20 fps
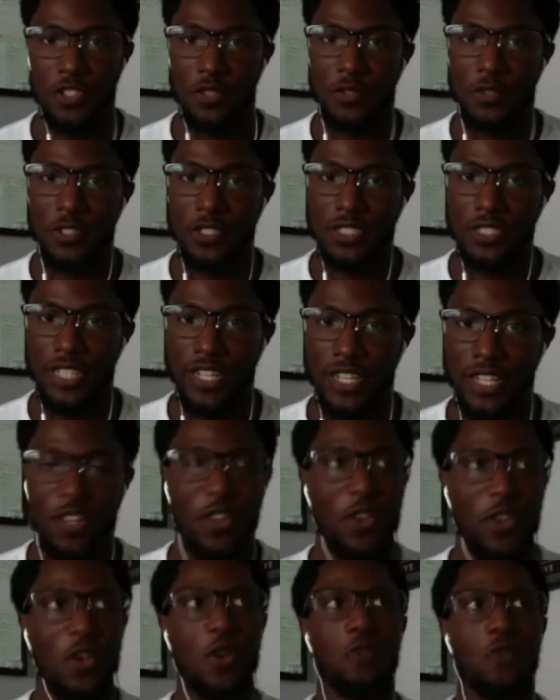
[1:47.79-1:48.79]
So it's like,
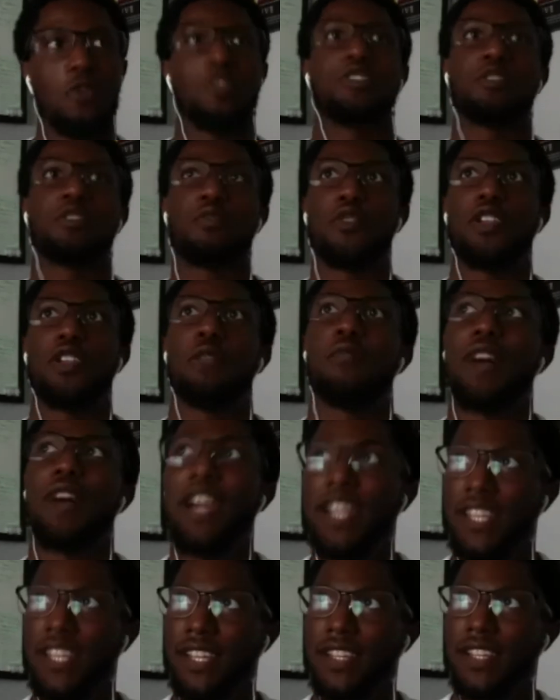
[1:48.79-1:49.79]
what was the point in buying it?